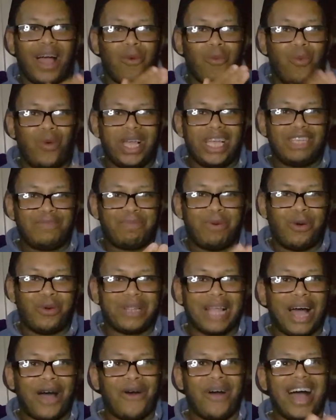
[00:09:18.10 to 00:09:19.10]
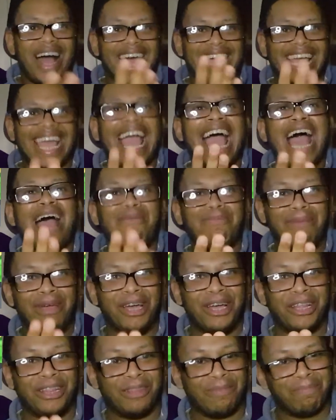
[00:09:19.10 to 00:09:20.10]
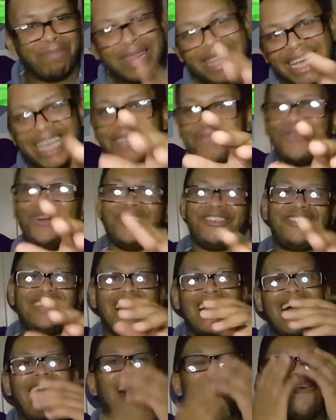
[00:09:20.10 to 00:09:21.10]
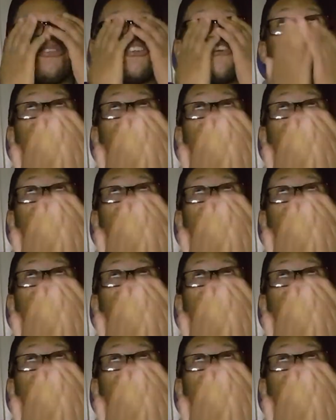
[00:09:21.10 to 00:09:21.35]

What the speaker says: Whis pulled out a cat mitten. Please watch that. I was